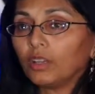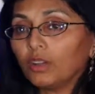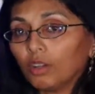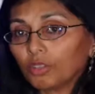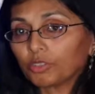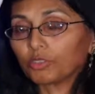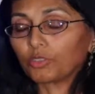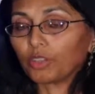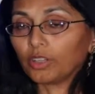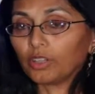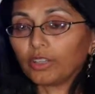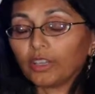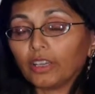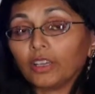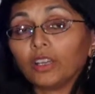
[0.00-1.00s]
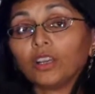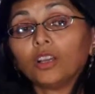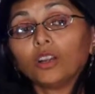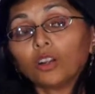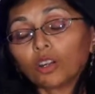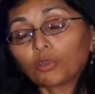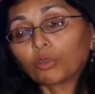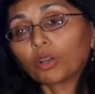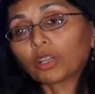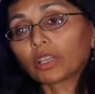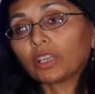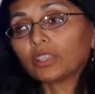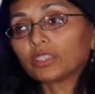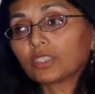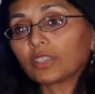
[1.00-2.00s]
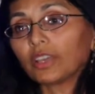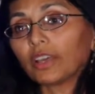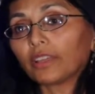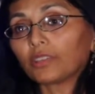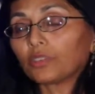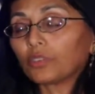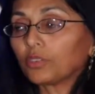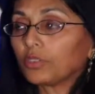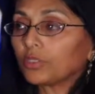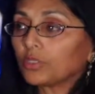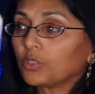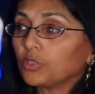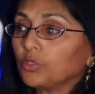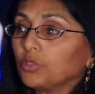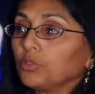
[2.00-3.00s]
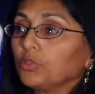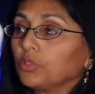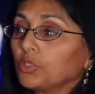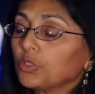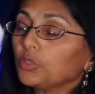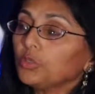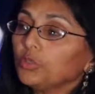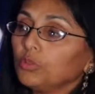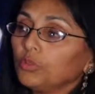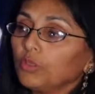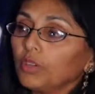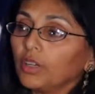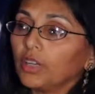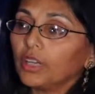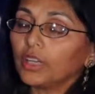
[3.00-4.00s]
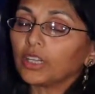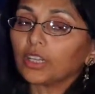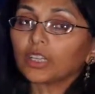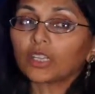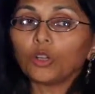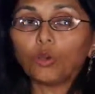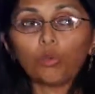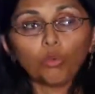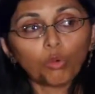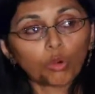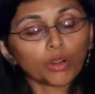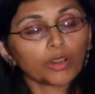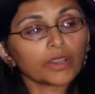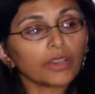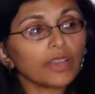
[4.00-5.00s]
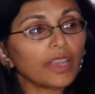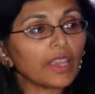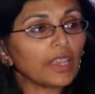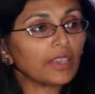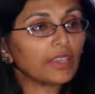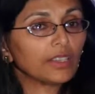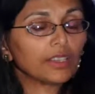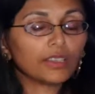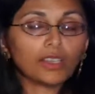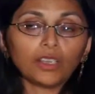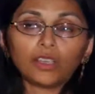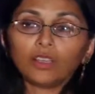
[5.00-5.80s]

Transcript: Australia, are working together to do a coordinated